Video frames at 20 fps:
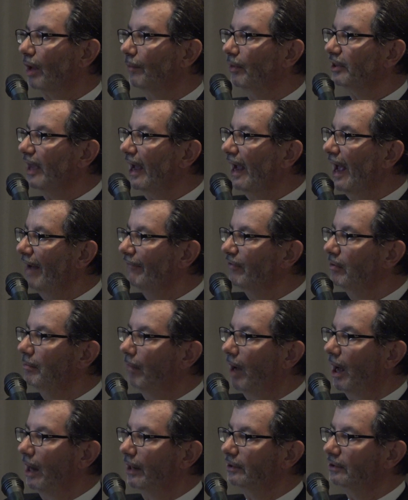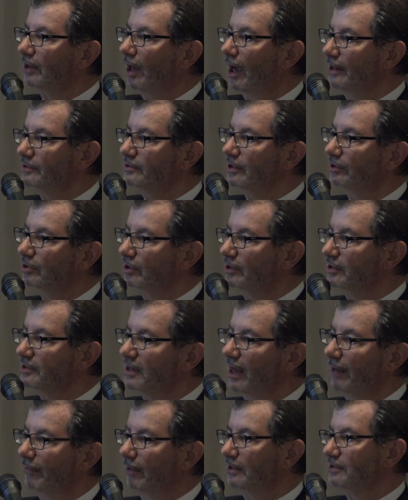But they haven't monetized it to the
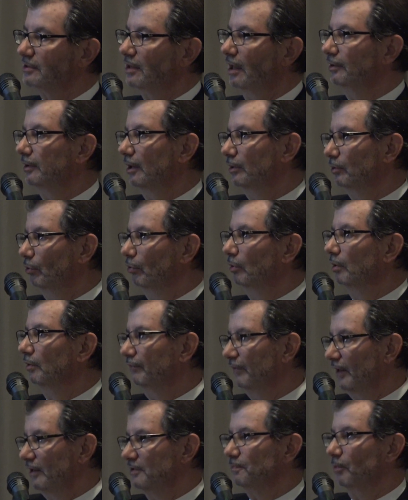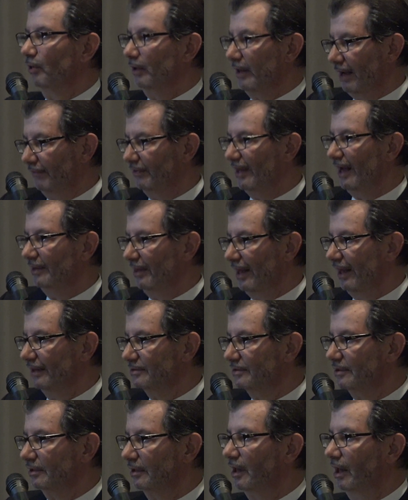same extent that Google and Facebook have.
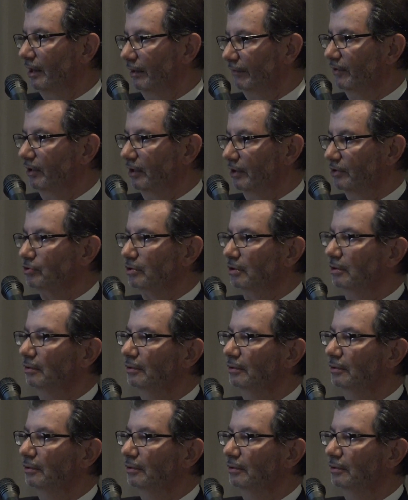That's kind of the issue.